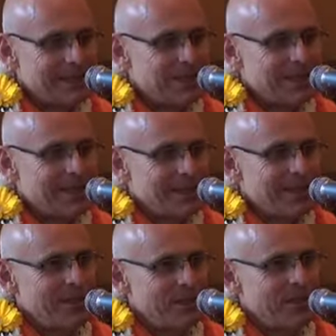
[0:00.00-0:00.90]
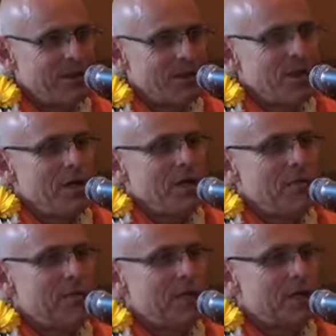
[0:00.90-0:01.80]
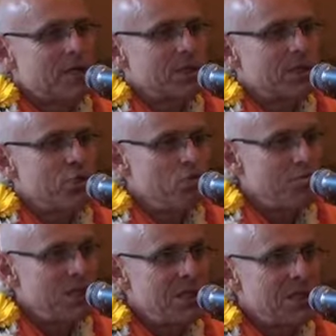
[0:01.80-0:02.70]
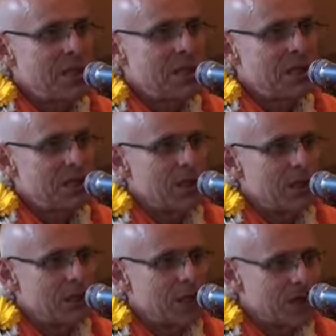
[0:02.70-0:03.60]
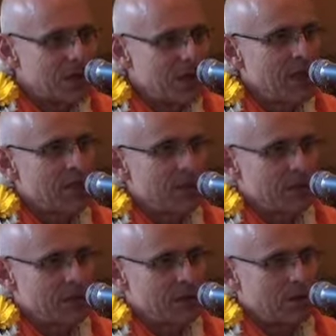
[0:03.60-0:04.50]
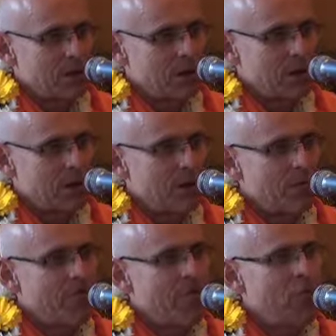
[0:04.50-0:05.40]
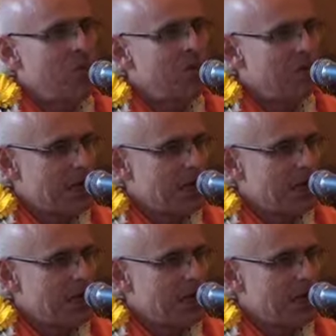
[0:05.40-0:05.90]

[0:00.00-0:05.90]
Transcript: It's, you know, but to be saintly is another thing. So with